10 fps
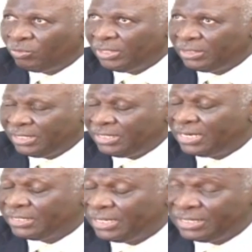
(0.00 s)
extend
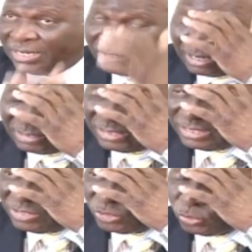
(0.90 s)
our technical
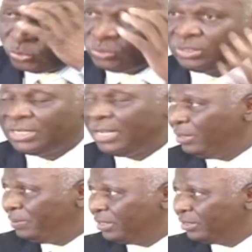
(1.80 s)
assistance to the
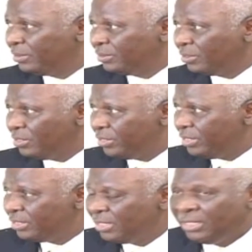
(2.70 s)
Caribbean
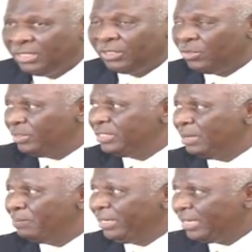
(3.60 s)
countries, including
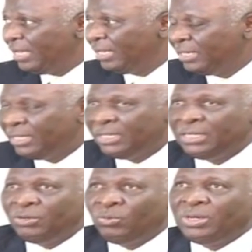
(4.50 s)
Jamaica.
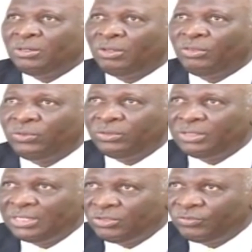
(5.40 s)
Well, although
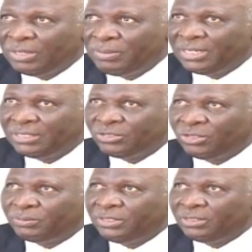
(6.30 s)
that of Jamaica
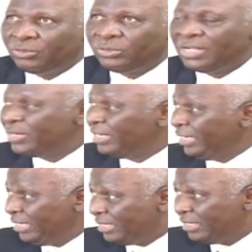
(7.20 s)
stopped in
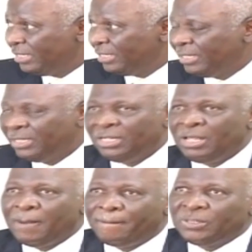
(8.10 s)
2008,
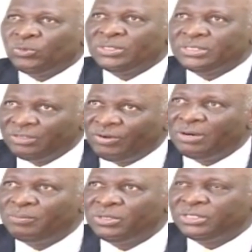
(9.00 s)
but we're still
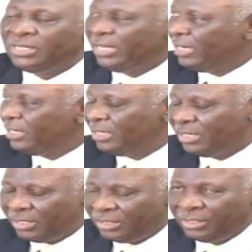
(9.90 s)
very much
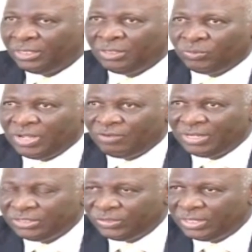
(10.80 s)
we have
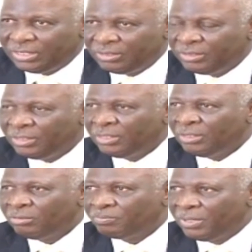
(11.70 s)
Nigerian
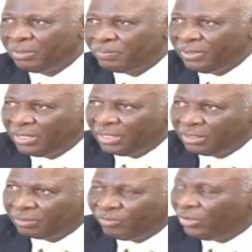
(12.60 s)

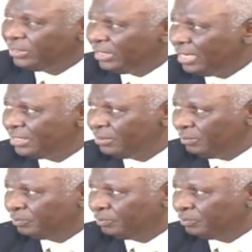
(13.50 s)
volunteers